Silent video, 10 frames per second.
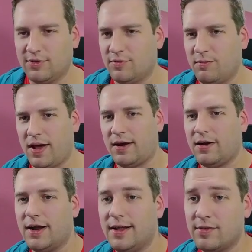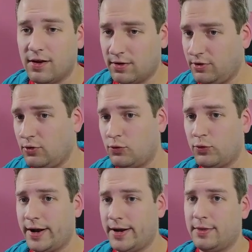doesn't matter. It's not used
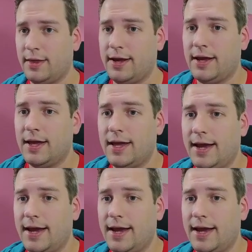for anything.